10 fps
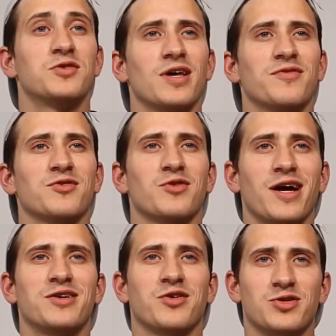You should have the
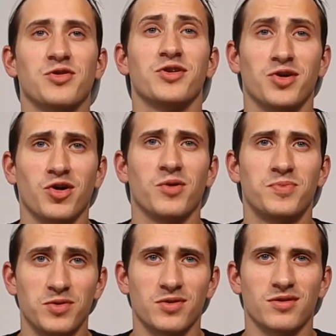right to control your own
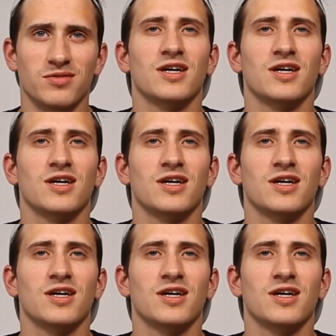computer.